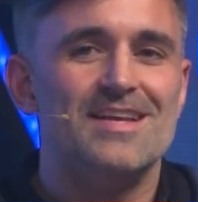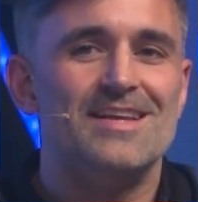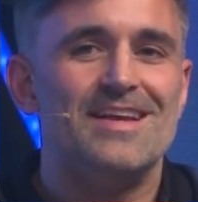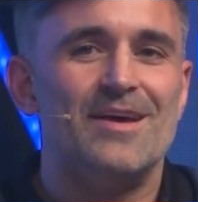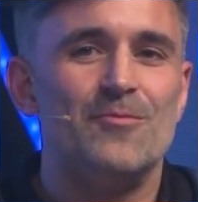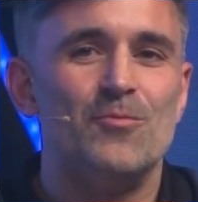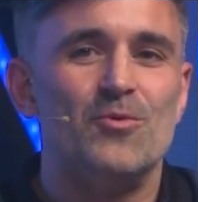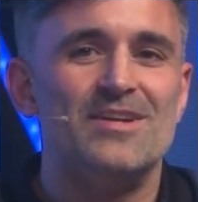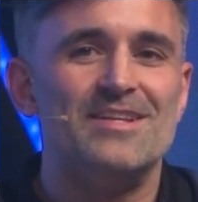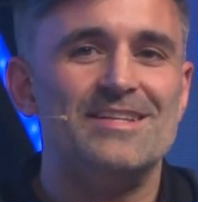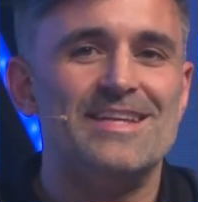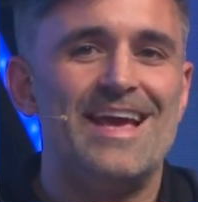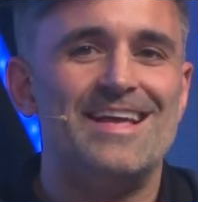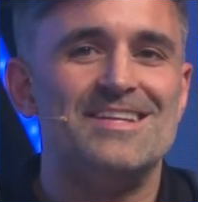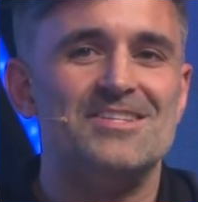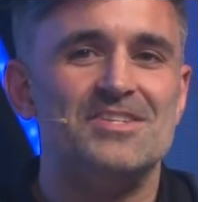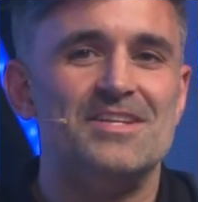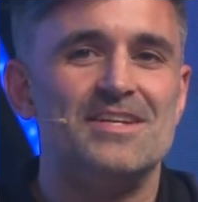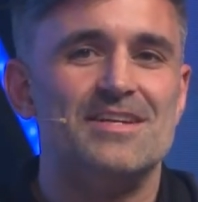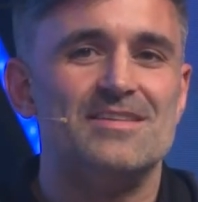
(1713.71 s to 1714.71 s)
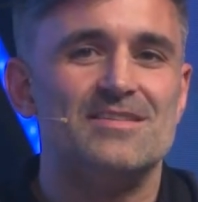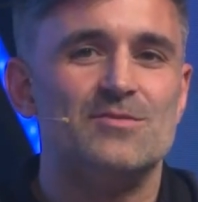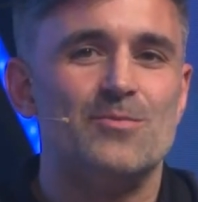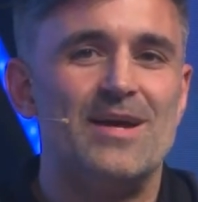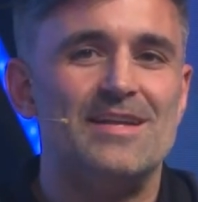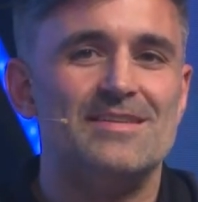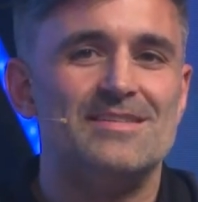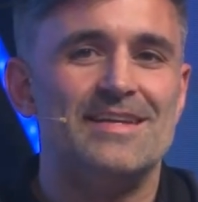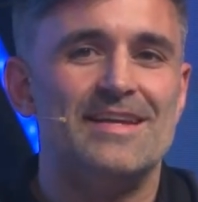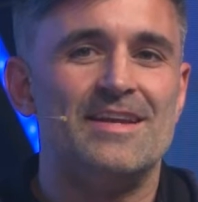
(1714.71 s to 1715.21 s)
and one of the engineers
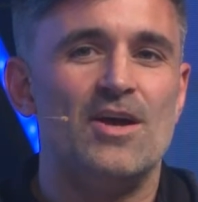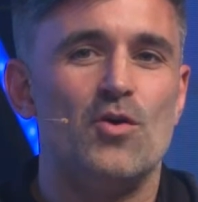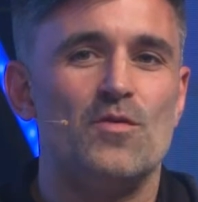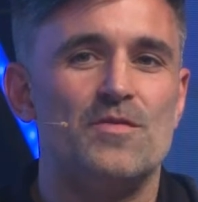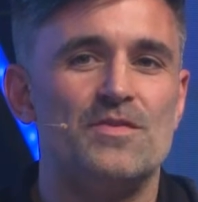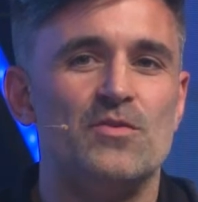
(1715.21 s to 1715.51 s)
went in over